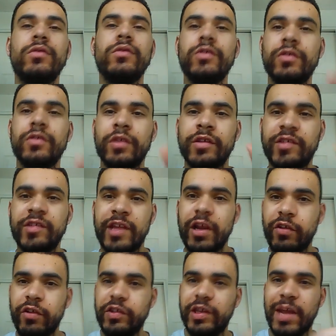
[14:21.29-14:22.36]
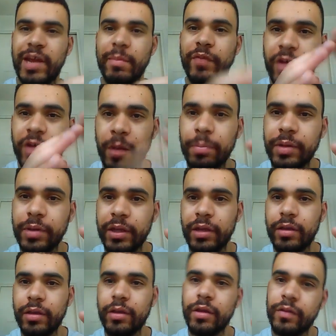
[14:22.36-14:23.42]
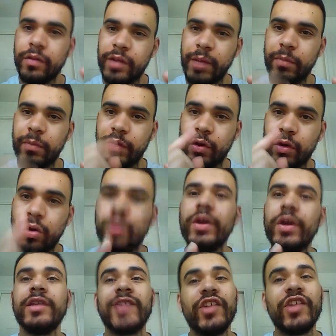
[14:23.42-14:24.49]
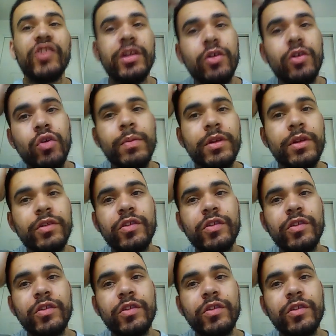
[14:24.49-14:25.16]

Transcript: Stellar is the name of the company. The name of the coin is actually Lumens.